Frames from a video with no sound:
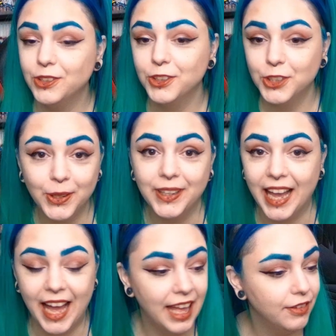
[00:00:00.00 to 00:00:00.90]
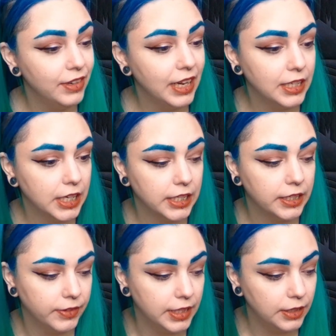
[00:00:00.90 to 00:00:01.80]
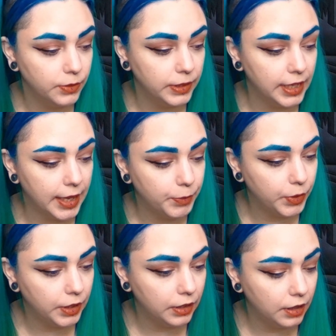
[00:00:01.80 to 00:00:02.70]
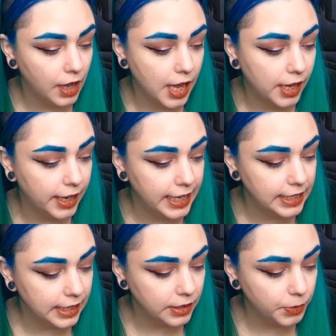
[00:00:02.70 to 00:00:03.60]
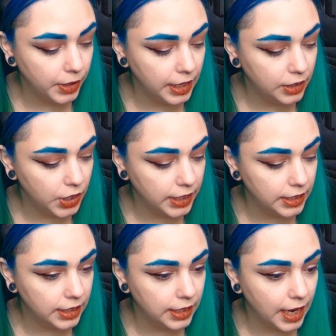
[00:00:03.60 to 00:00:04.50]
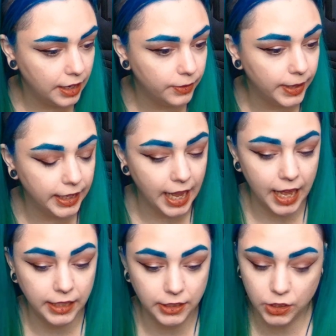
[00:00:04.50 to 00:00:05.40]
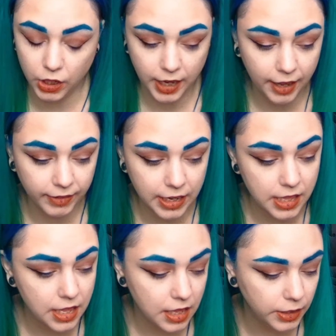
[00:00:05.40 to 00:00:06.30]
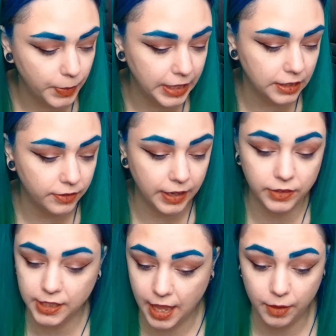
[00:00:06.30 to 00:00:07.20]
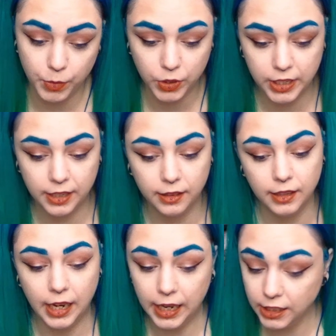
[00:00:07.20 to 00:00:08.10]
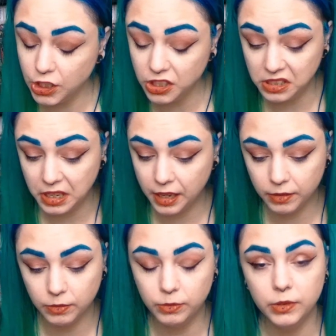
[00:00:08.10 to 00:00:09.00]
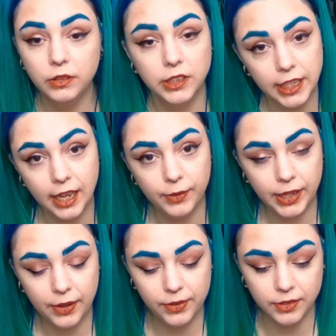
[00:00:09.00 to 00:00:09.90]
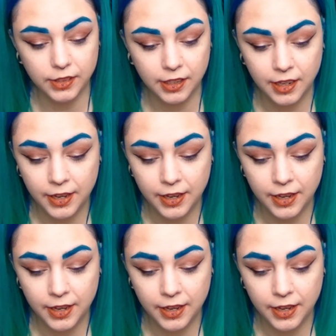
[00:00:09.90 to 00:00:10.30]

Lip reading: So yeah, I haven't had a chance to read this one yet, but it sounds pretty interesting. Anyway, I don't have anything that's based around skateboarding in the collection, so we'll see how it goes.